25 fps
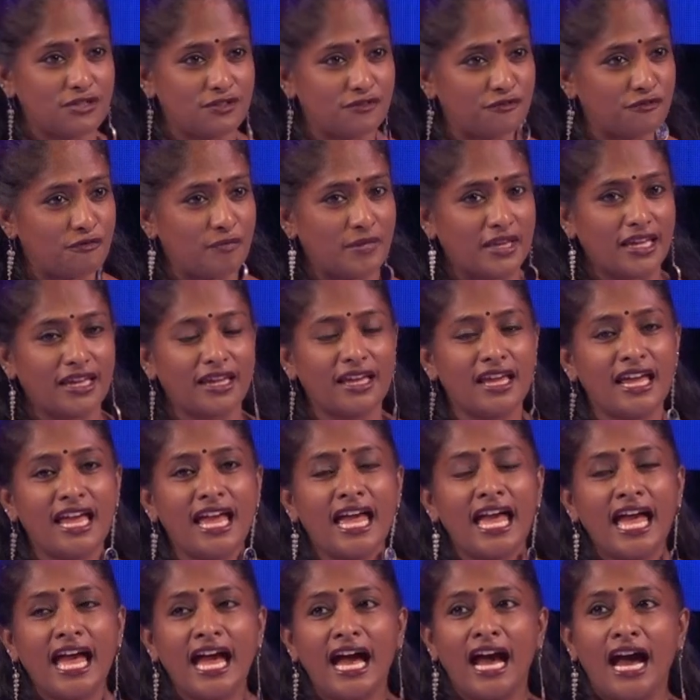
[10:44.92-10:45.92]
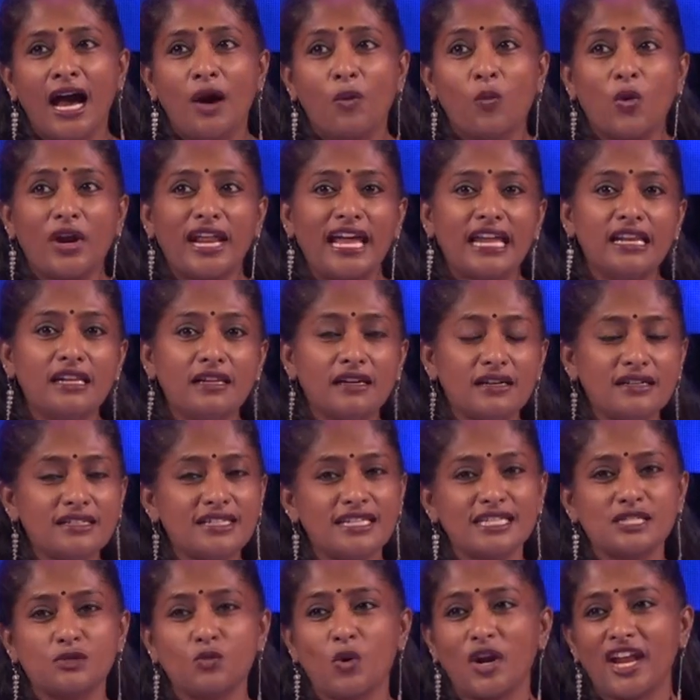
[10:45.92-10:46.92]
of me. What I learned
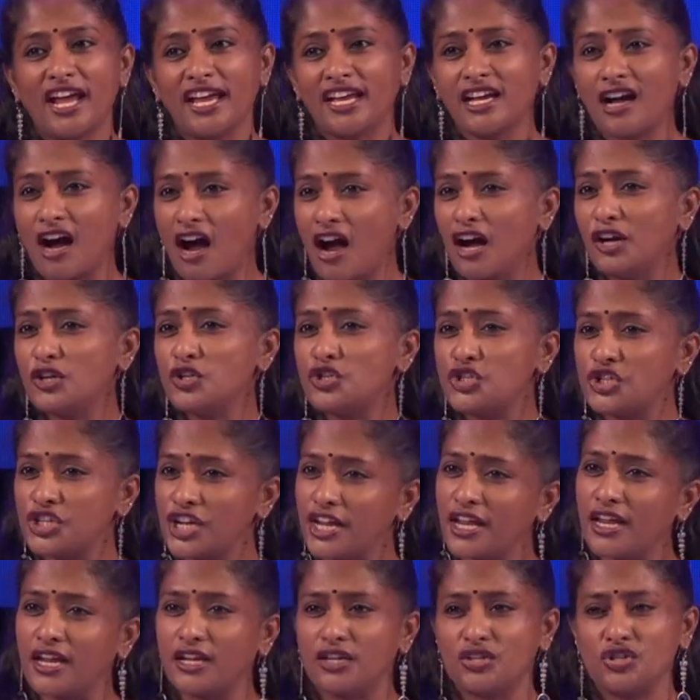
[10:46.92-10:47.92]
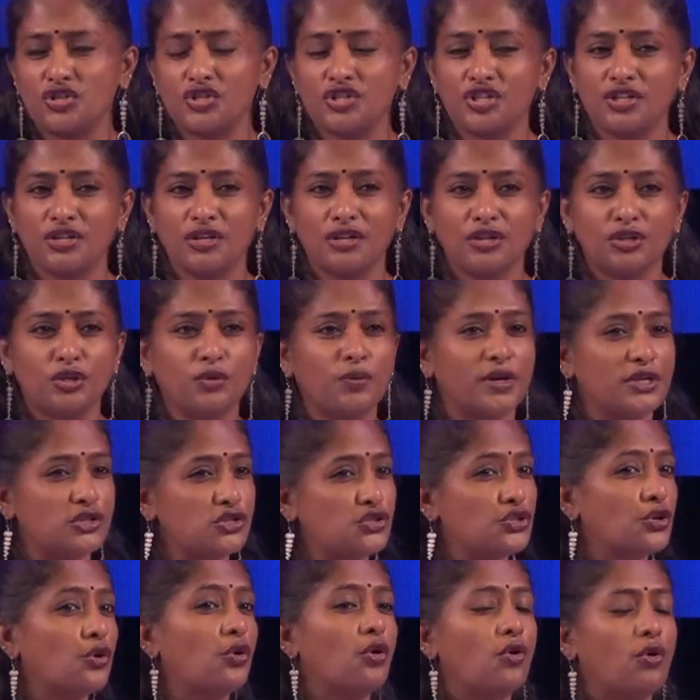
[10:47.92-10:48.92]
is what I can't change, you
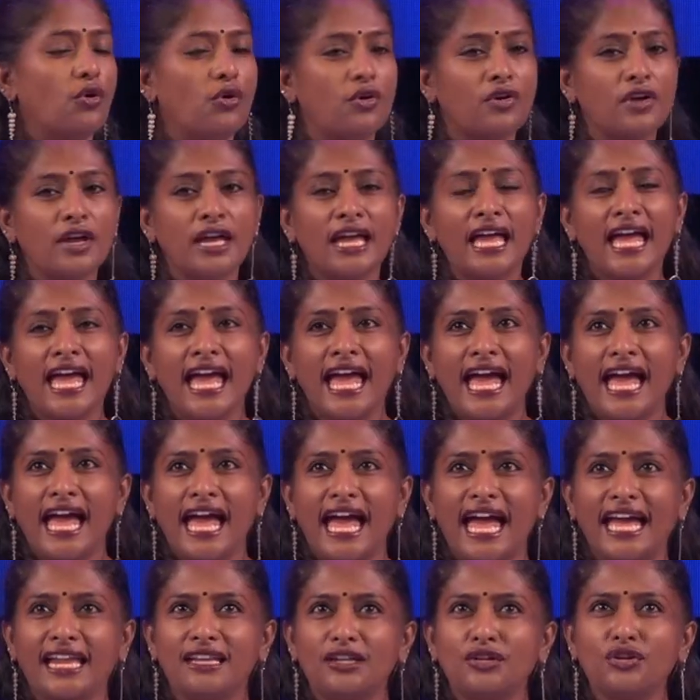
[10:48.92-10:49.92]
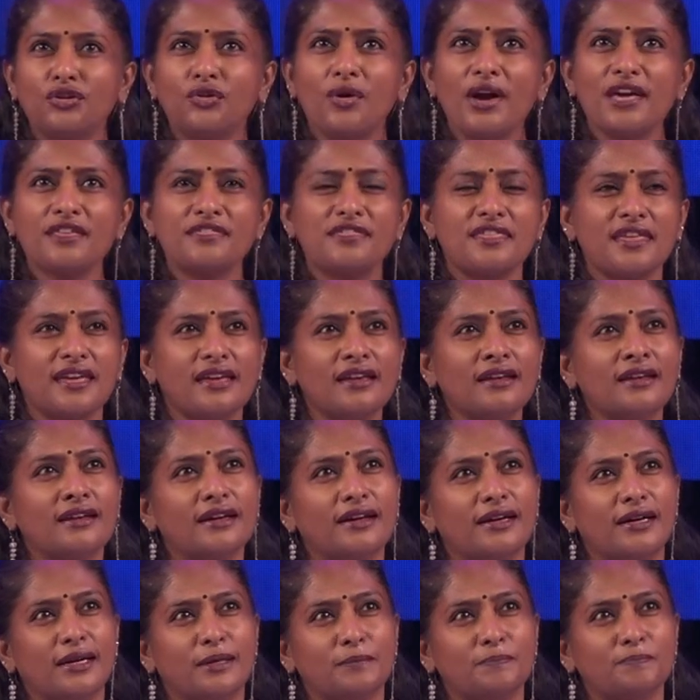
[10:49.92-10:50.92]
endure. And you know, I think
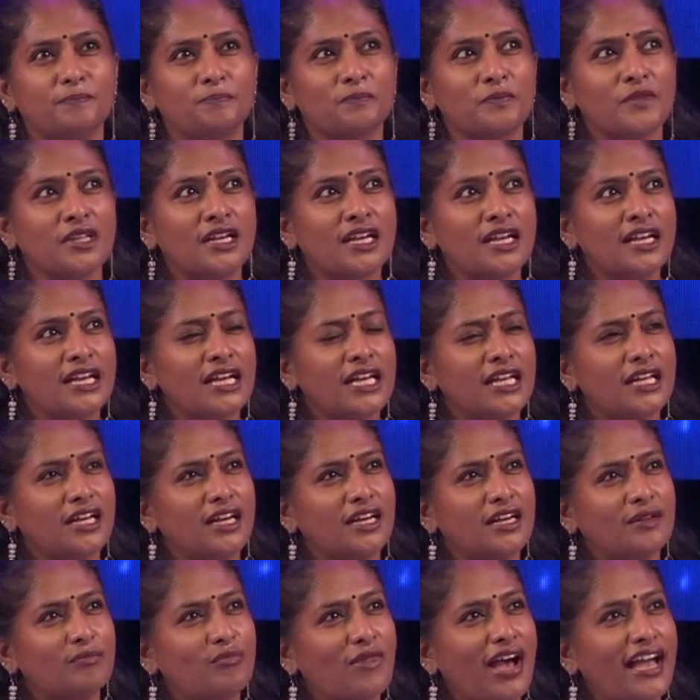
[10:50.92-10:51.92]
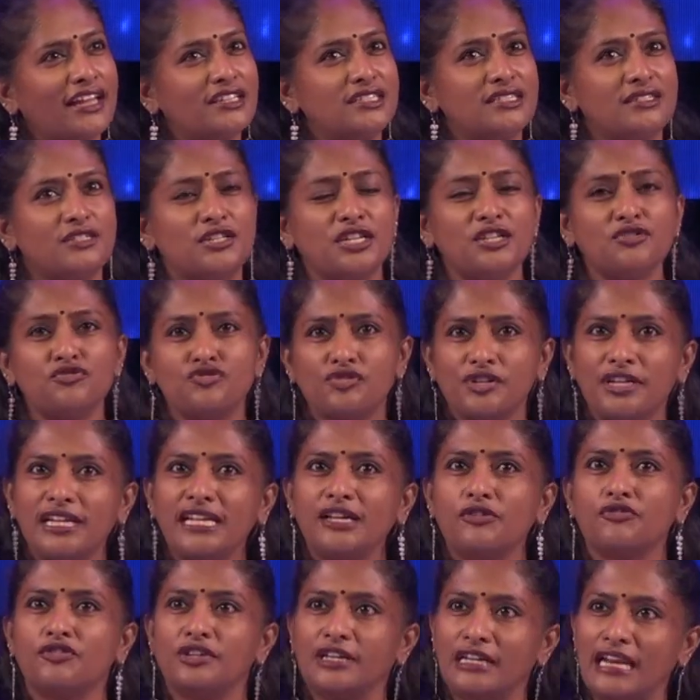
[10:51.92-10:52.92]
um, uh, I didn't really
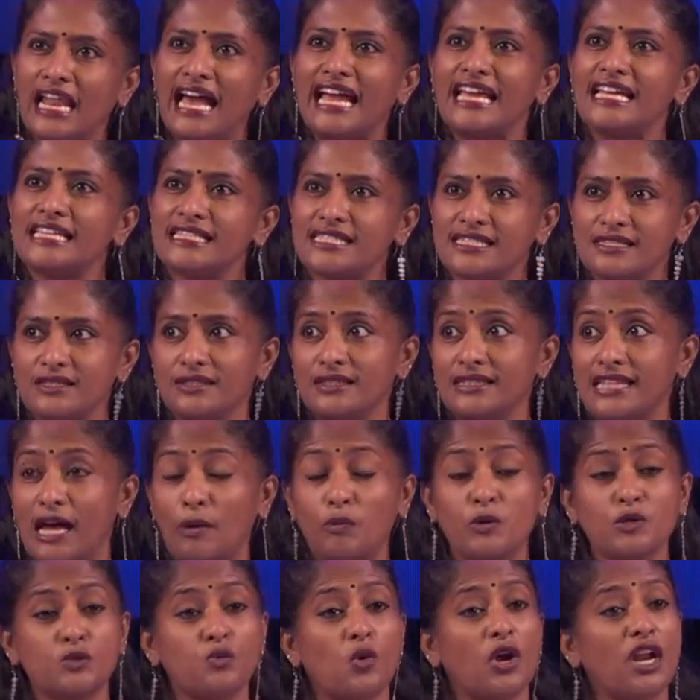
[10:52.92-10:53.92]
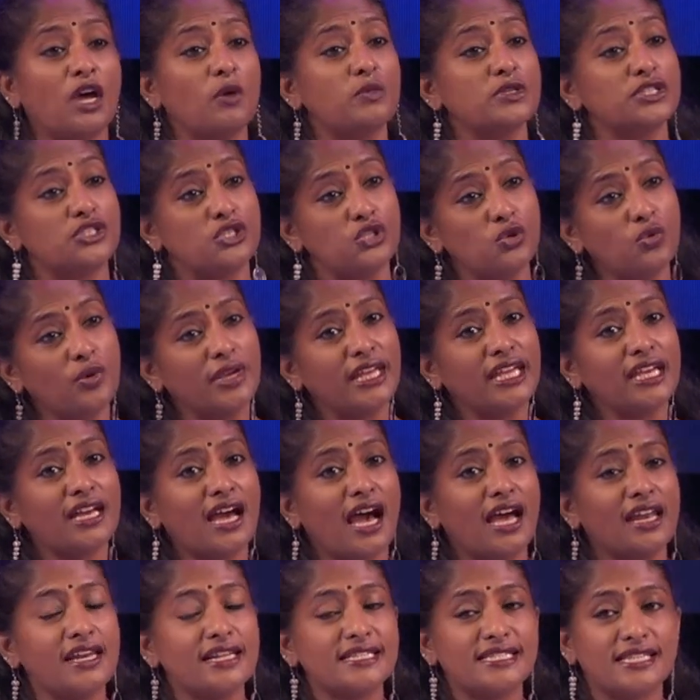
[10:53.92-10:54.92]
realize that was what I was doing
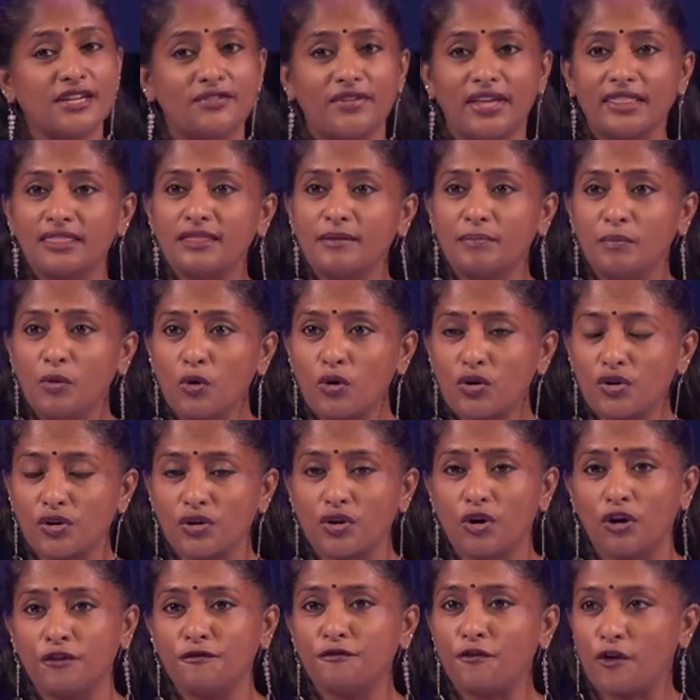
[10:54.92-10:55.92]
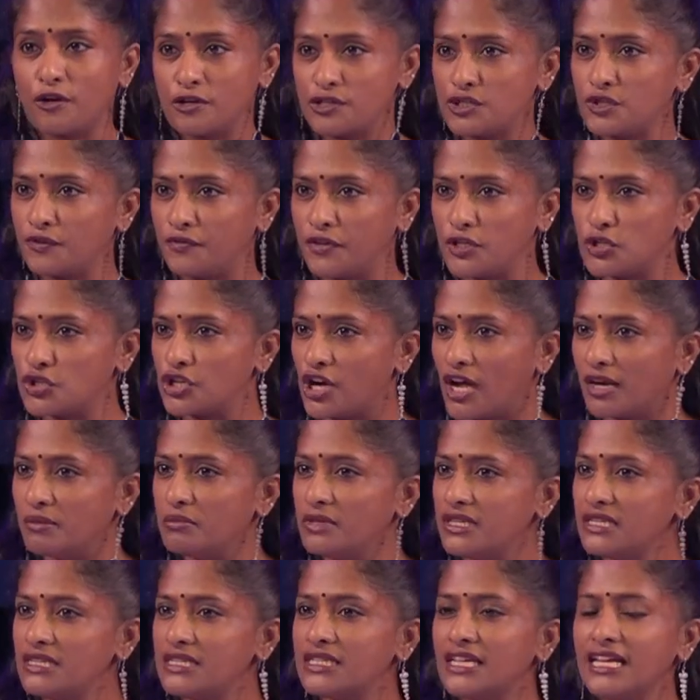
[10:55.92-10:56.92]
unless I read the book called Forest of
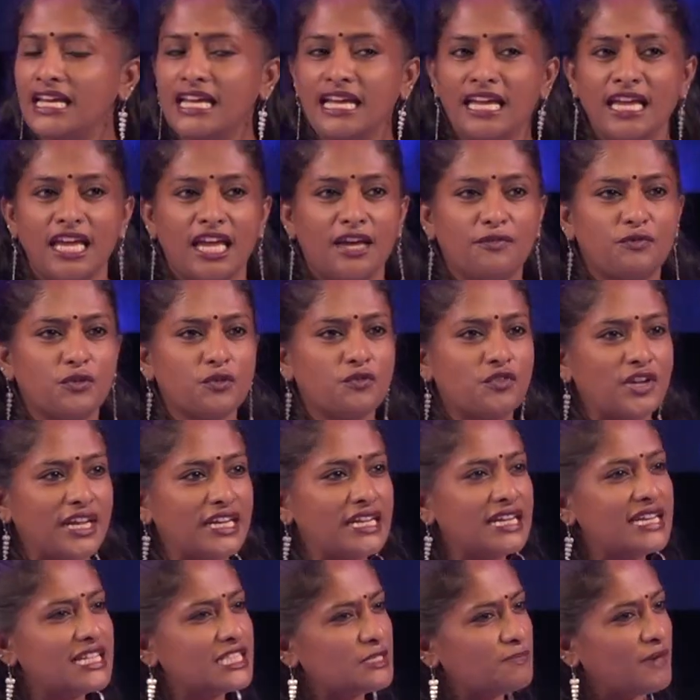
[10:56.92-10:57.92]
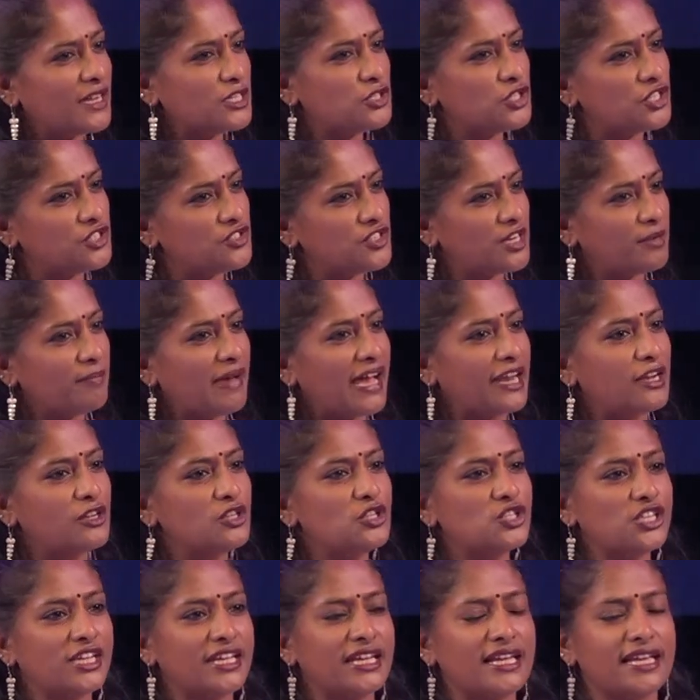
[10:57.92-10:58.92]
Enchantment. If you've read it, it's by Chitra
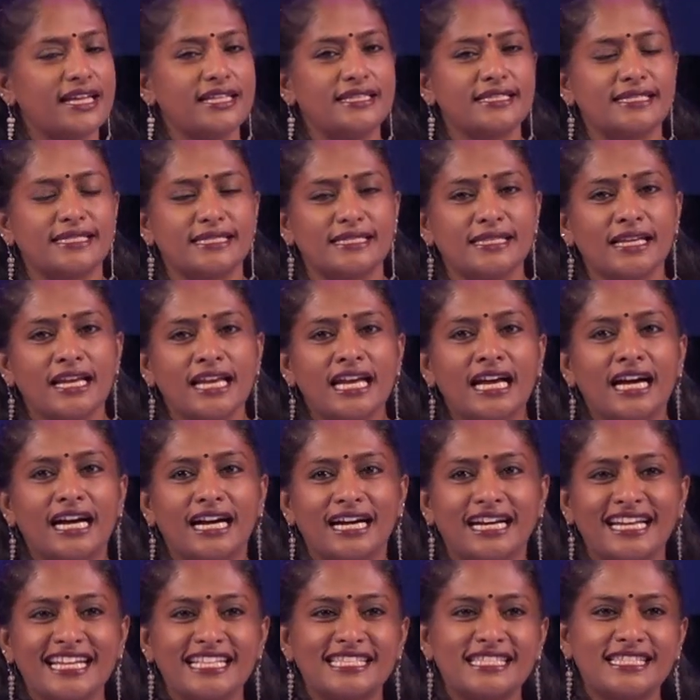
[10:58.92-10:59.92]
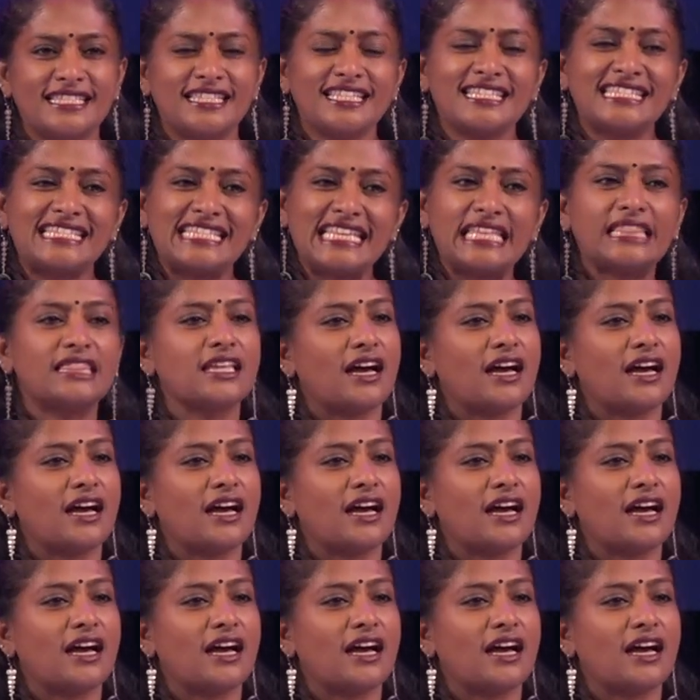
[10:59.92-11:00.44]
Banerjee. It's, uh, it's the Sita,